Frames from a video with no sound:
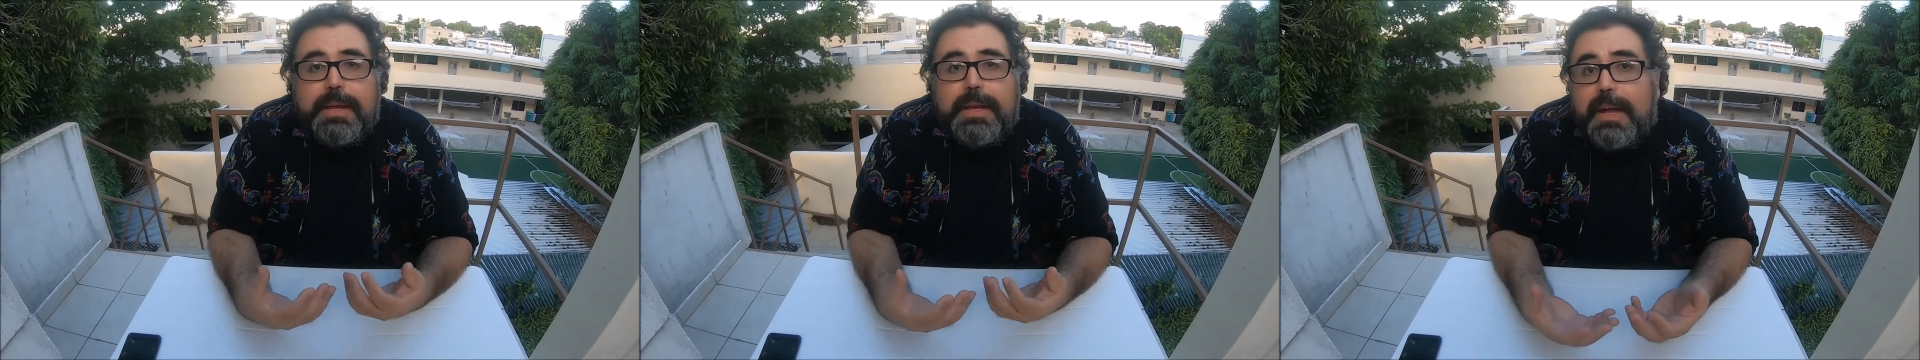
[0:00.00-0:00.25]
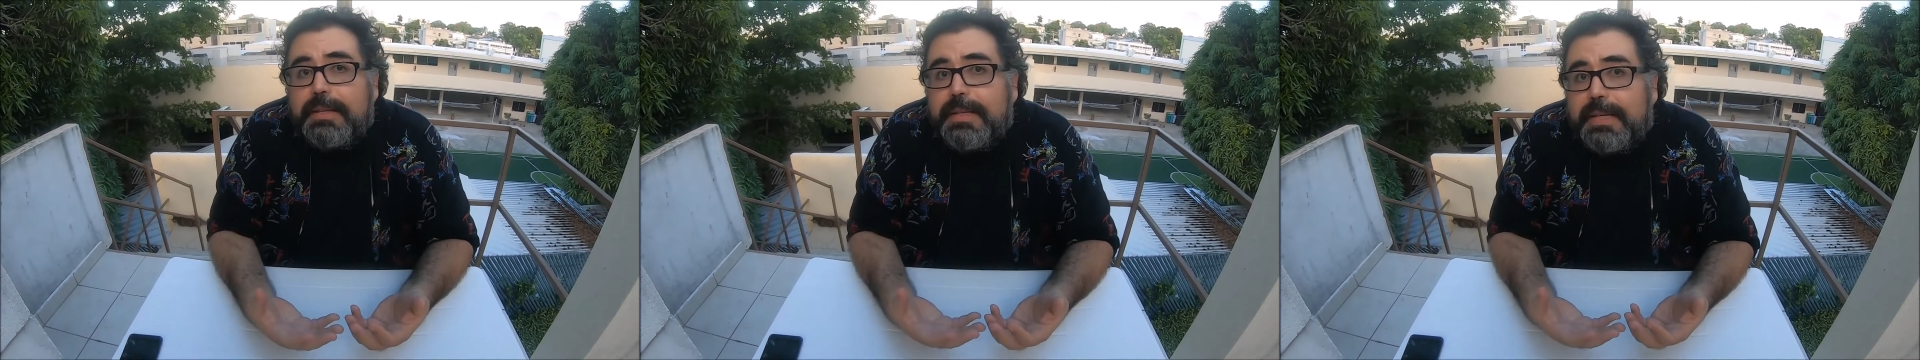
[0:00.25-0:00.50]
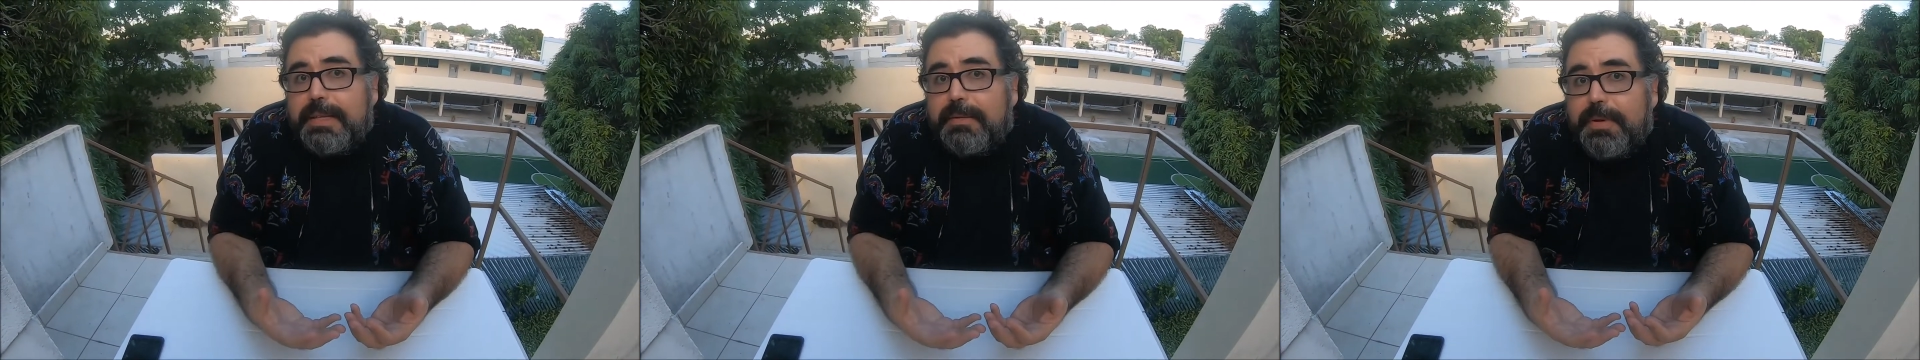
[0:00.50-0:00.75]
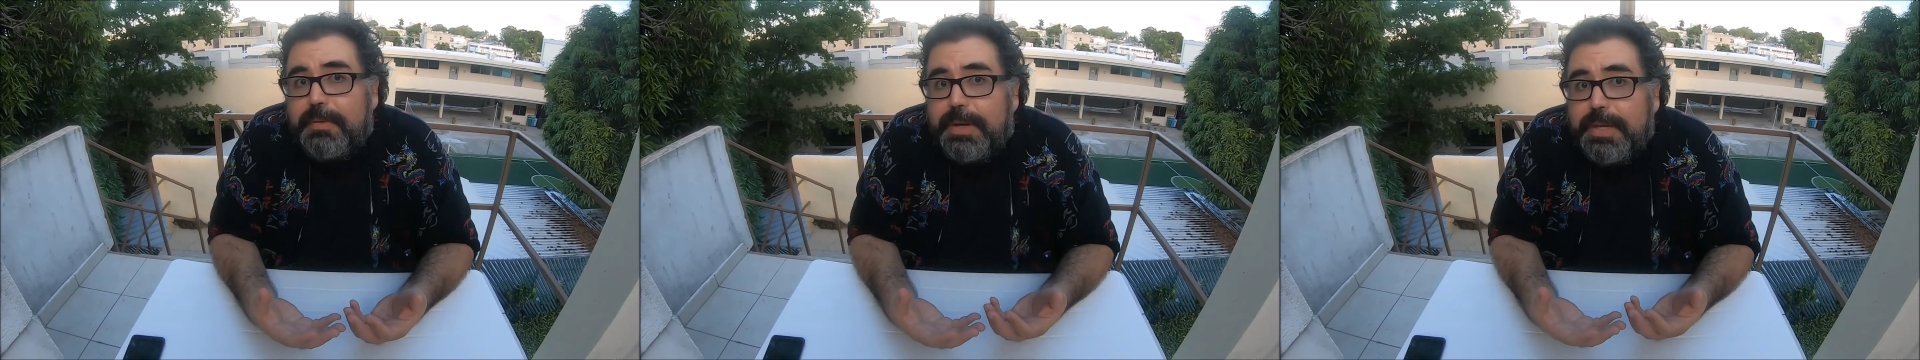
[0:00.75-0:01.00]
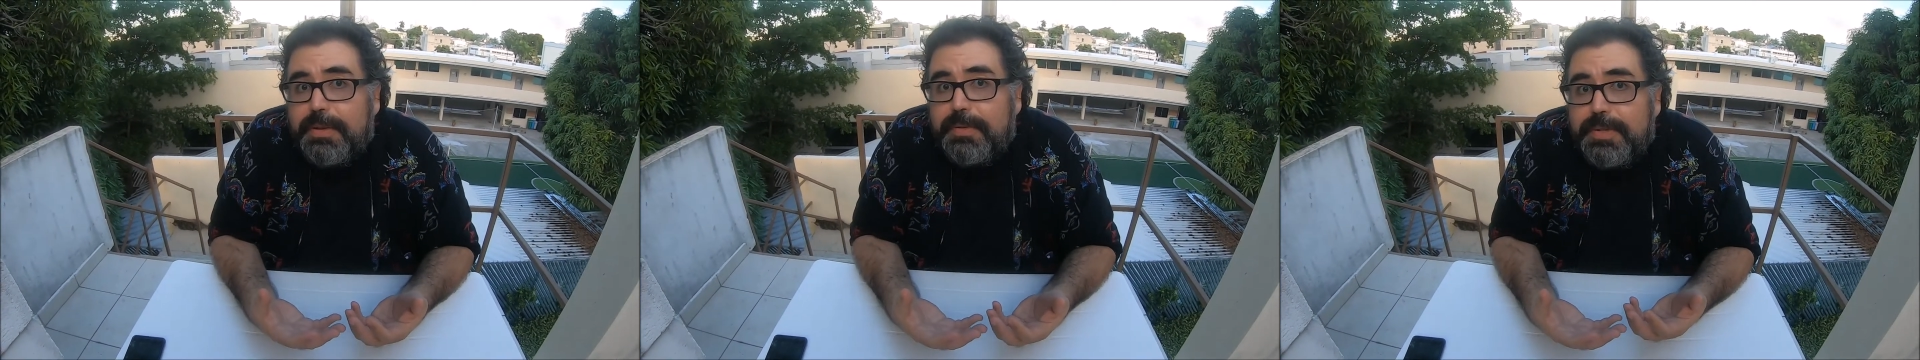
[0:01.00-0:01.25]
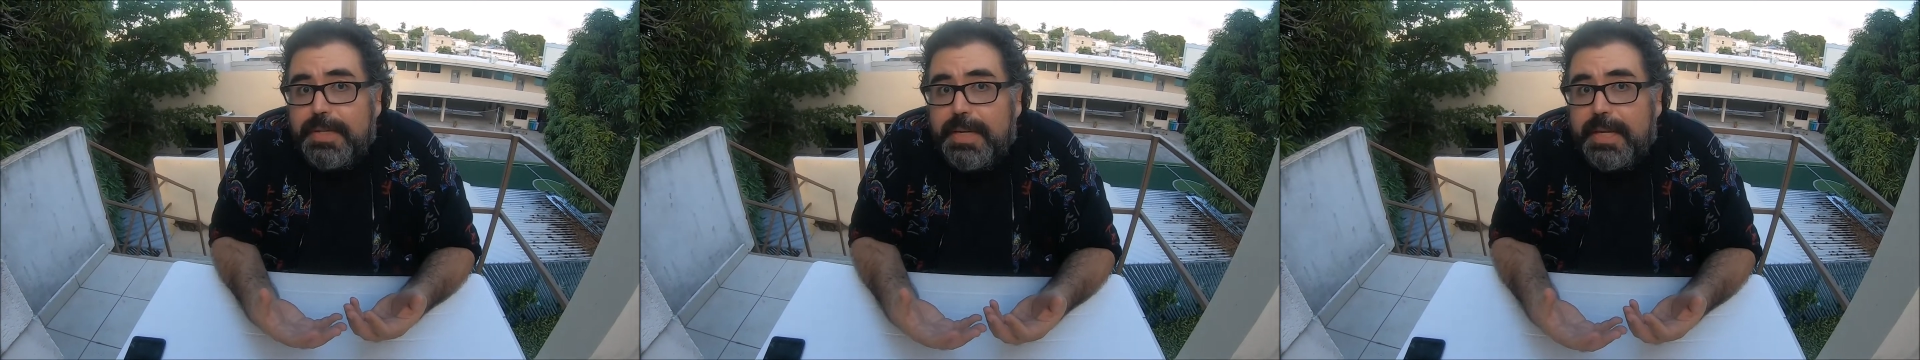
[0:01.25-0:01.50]
the context that we were
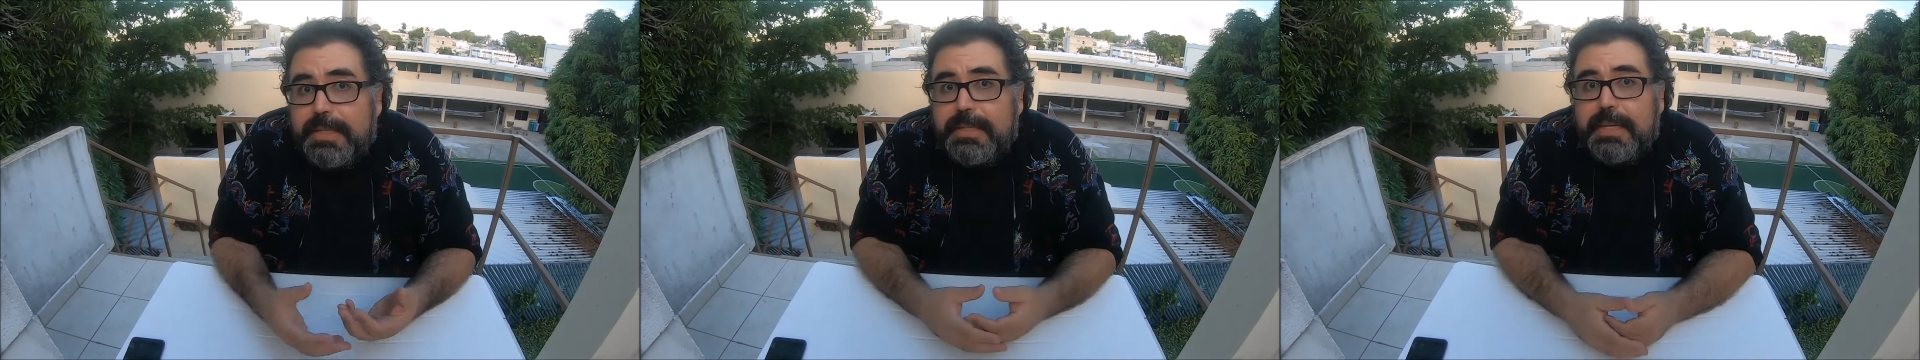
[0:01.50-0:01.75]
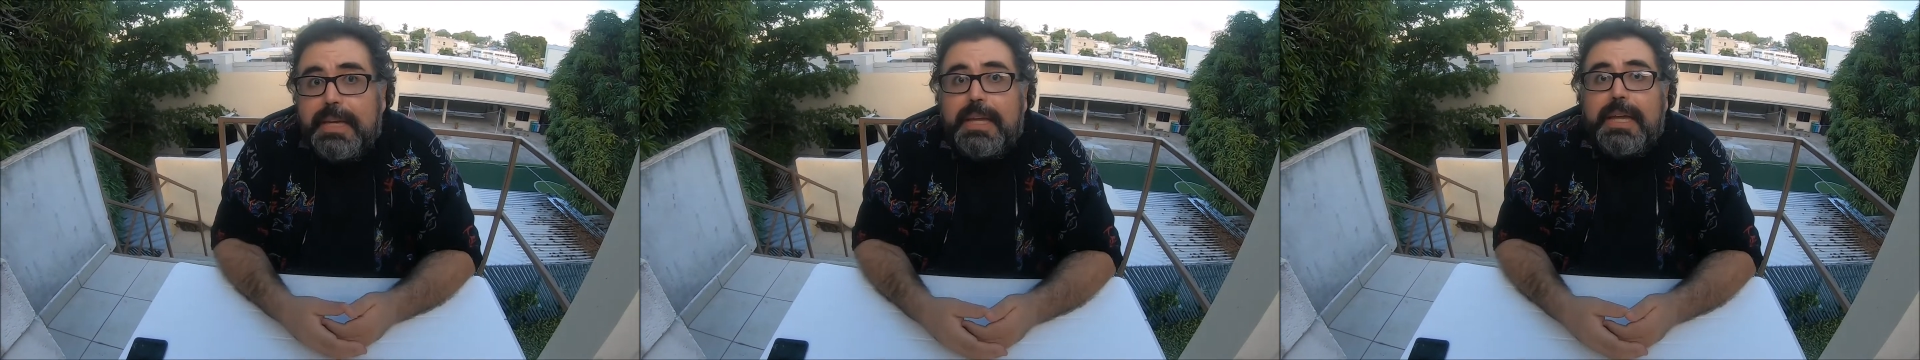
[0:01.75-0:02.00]
using it,